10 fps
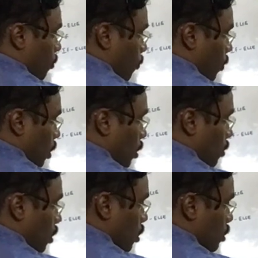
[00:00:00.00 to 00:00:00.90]
1
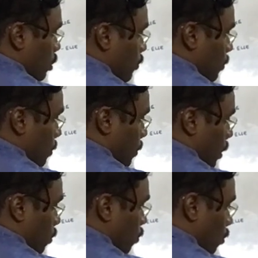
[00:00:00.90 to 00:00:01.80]
is divisible by
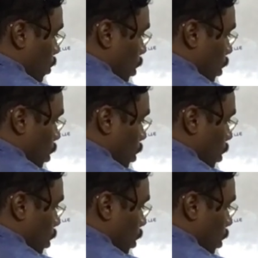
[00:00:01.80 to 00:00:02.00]
2,